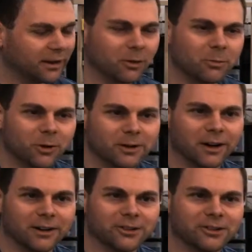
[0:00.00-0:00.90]
They were more
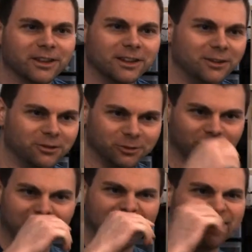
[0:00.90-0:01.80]
tarnished than
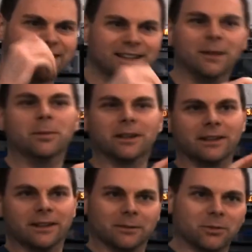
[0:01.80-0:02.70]
usual, and it's
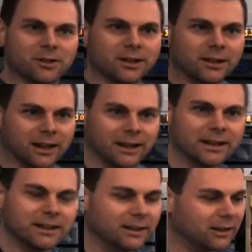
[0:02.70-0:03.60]
typically a pretty
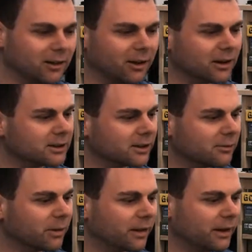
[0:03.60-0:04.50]

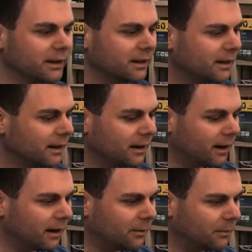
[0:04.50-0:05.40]
long-term thing.
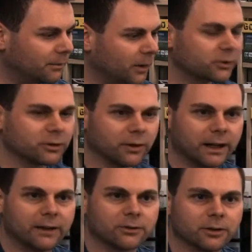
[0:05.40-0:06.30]
Also,
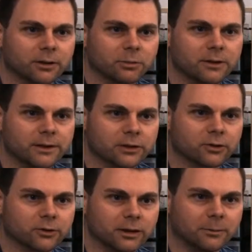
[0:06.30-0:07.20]
right after the
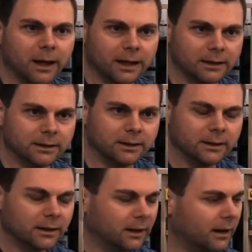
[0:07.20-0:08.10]
previous stream
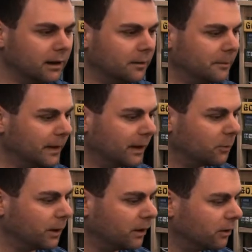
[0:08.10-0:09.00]
ended,
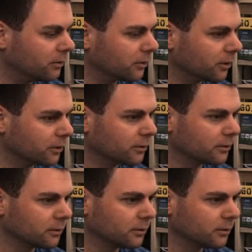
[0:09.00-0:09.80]
I went over